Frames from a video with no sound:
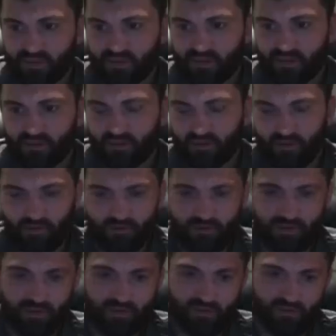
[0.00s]
You know,
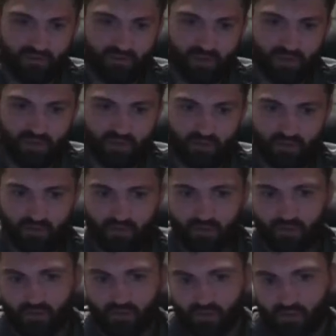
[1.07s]
when
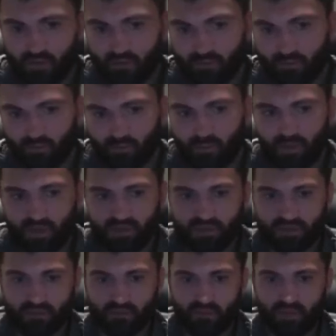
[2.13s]
you
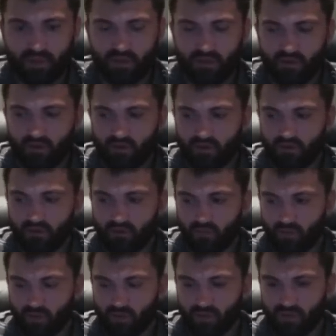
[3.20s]
punching back or you
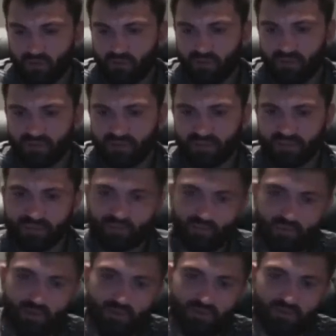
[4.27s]
work in the mitts, it's
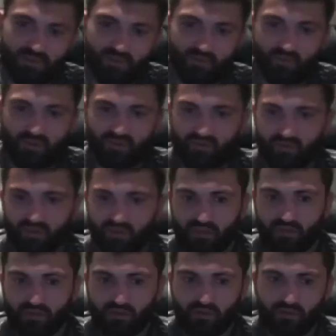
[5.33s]
one thing. When
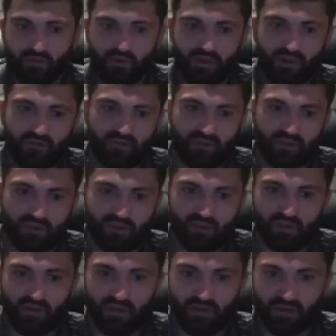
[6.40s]
you have a
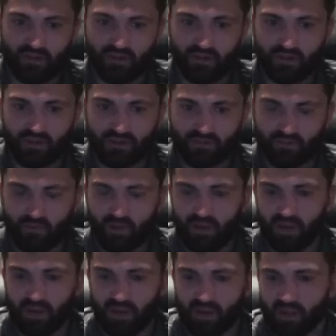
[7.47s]

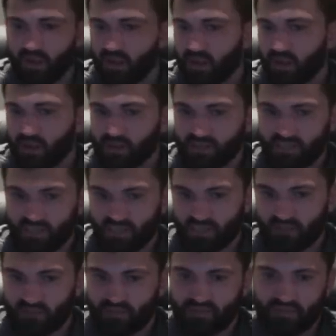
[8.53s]
sparring
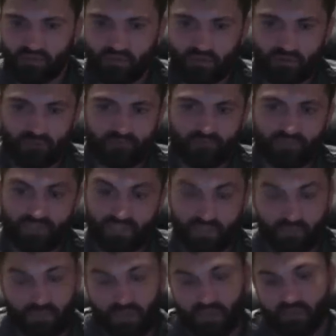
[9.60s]
session with your
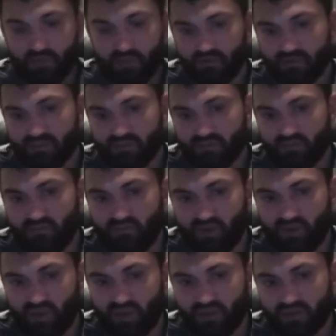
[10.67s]
teammate or with your
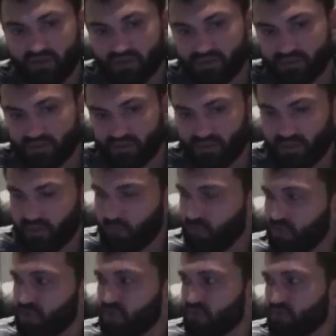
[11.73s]
friend, it's a little
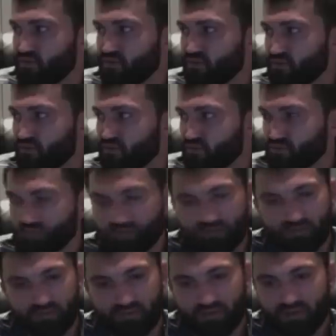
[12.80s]
bit different, you know. So
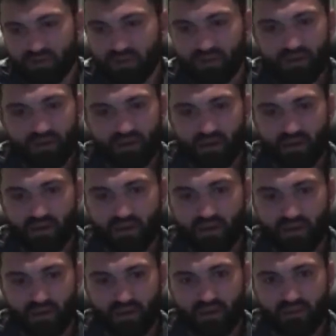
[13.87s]

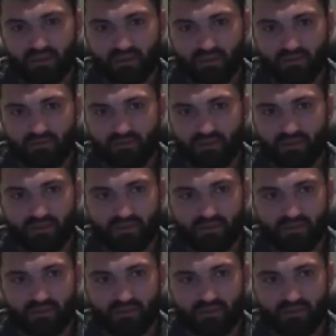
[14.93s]
I cannot really